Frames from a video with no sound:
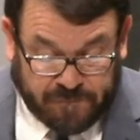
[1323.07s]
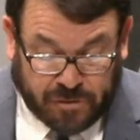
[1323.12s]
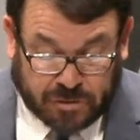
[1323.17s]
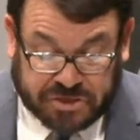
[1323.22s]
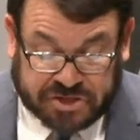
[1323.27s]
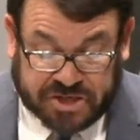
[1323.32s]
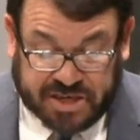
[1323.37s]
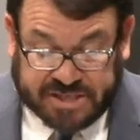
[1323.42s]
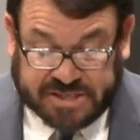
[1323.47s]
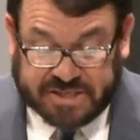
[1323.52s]

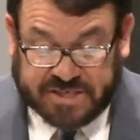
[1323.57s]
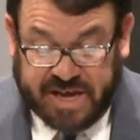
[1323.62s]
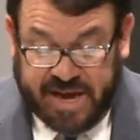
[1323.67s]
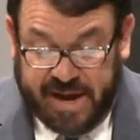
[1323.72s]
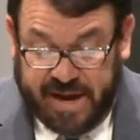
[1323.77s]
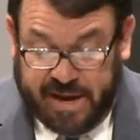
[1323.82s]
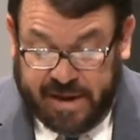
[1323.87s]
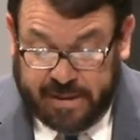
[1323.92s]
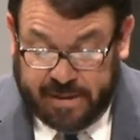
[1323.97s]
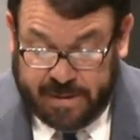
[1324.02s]
Verse
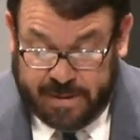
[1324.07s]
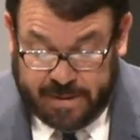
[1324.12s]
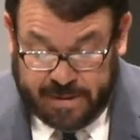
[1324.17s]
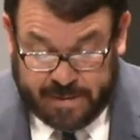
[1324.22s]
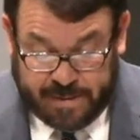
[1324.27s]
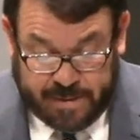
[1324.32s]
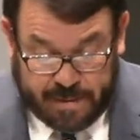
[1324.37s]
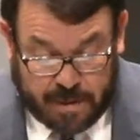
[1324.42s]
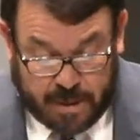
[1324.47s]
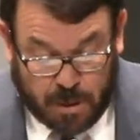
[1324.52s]
16.
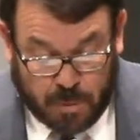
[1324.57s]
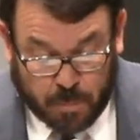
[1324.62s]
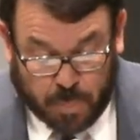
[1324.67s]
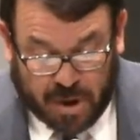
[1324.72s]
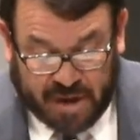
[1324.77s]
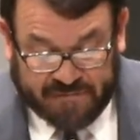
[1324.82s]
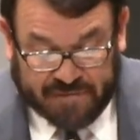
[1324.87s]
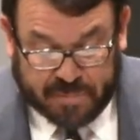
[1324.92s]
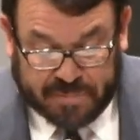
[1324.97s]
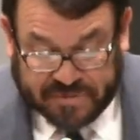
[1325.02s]

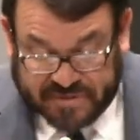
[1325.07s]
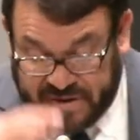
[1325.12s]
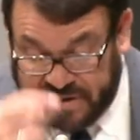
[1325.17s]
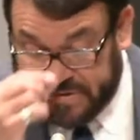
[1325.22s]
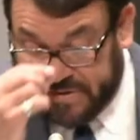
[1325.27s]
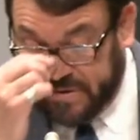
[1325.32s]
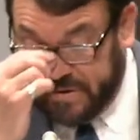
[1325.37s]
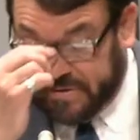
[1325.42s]
Proverbs 6,